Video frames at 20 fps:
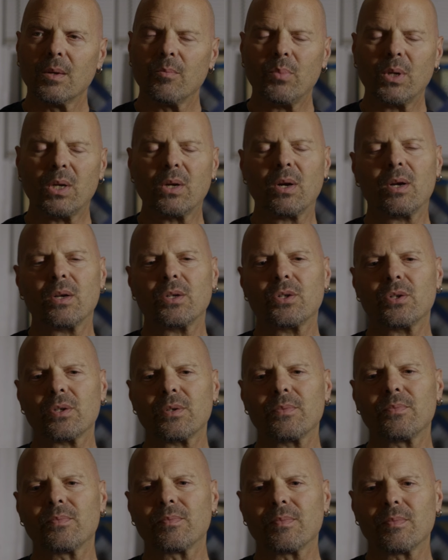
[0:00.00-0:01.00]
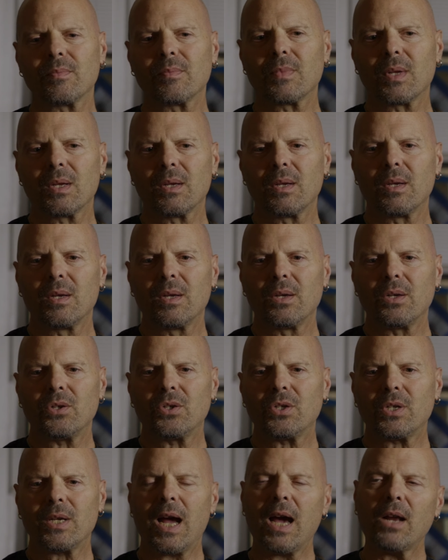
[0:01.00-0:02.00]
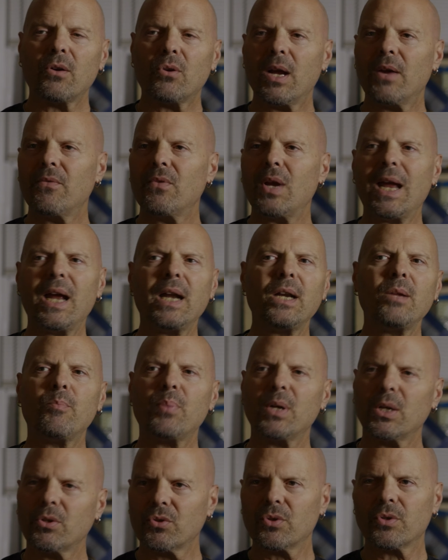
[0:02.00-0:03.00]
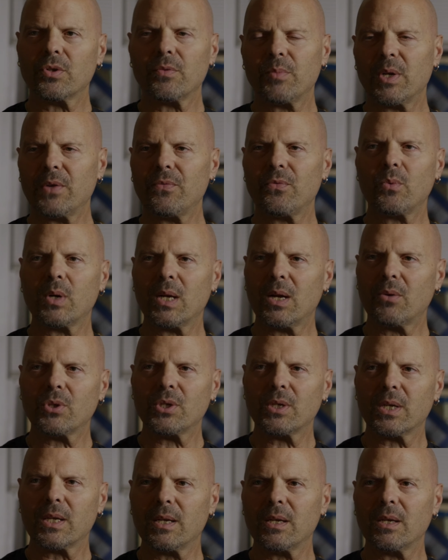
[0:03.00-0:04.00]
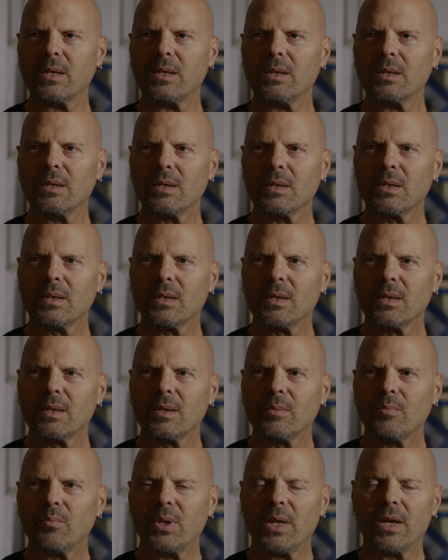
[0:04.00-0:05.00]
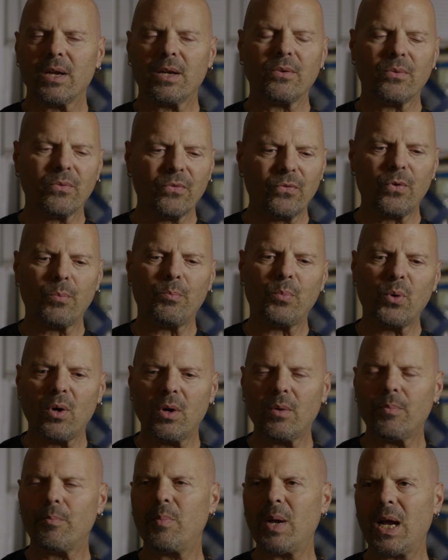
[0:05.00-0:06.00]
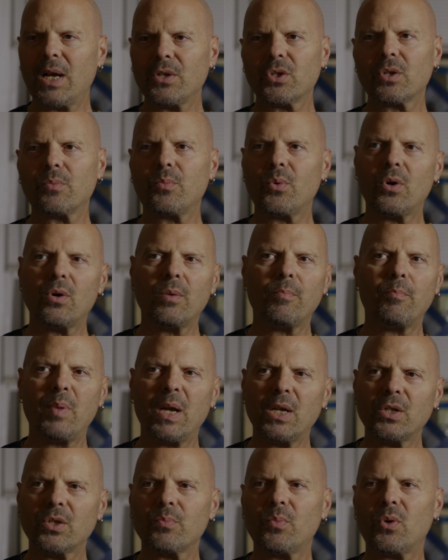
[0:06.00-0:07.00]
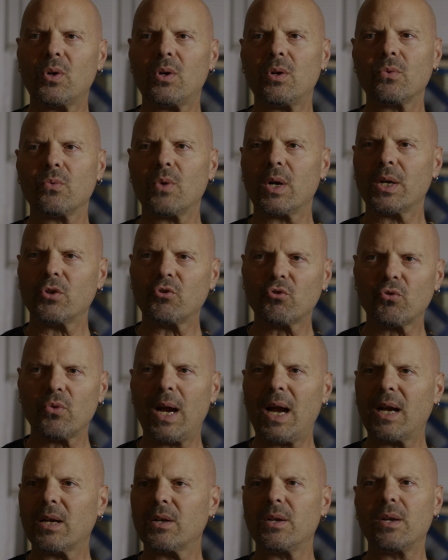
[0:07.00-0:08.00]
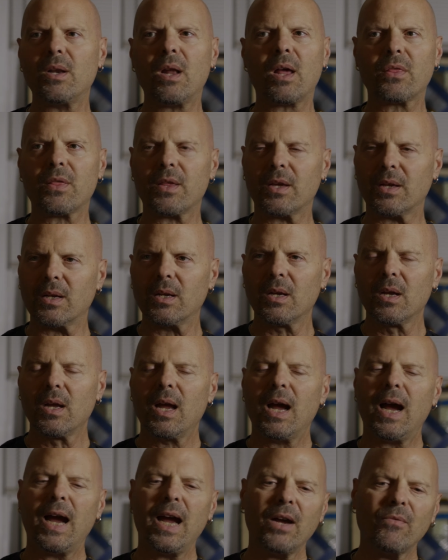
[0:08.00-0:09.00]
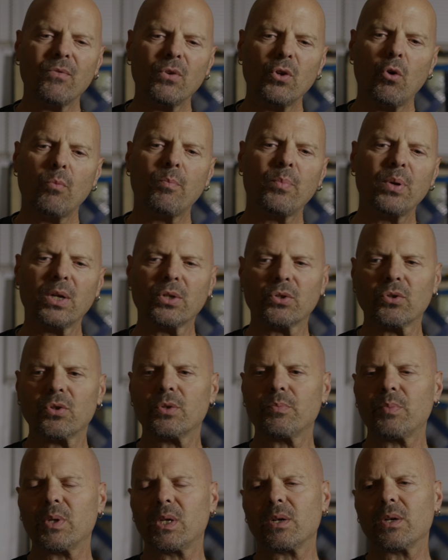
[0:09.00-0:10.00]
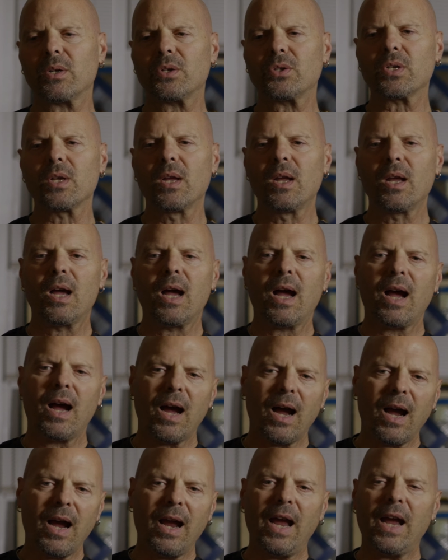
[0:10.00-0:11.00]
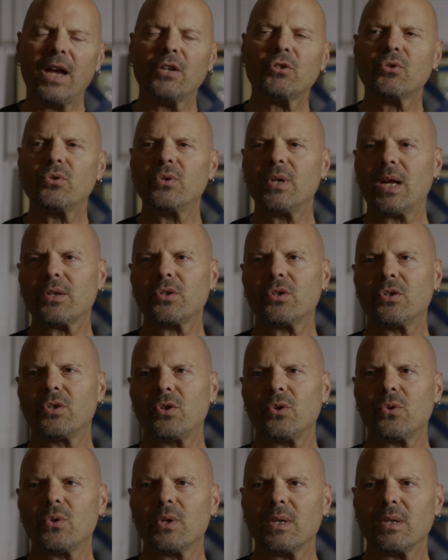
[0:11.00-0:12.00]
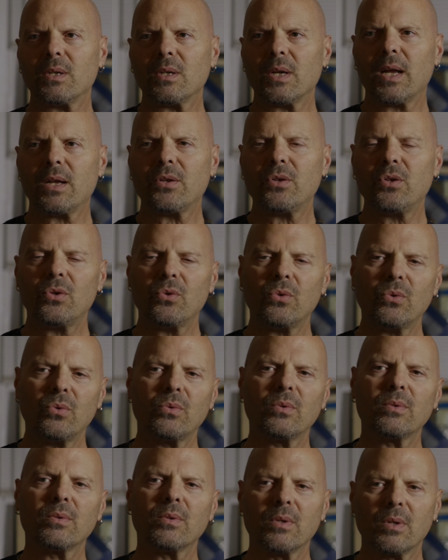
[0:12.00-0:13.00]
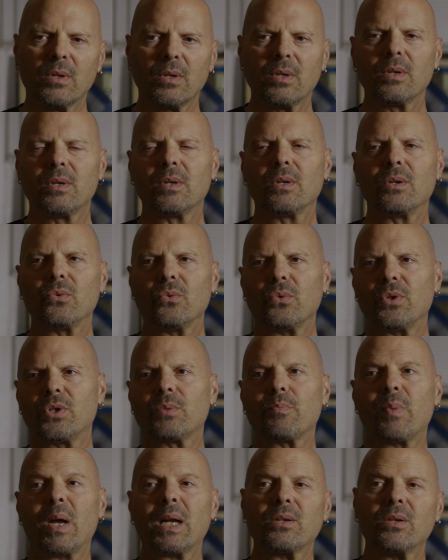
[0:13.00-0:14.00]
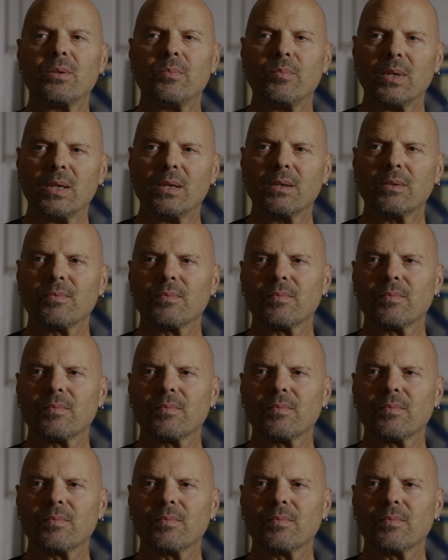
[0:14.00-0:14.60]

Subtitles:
Because, you see, I don't have any pictures of me from when I was a kid, playing football, basketball, baseball, running track, nothing. I have no pictures because I asked you not to do it, and you respected me.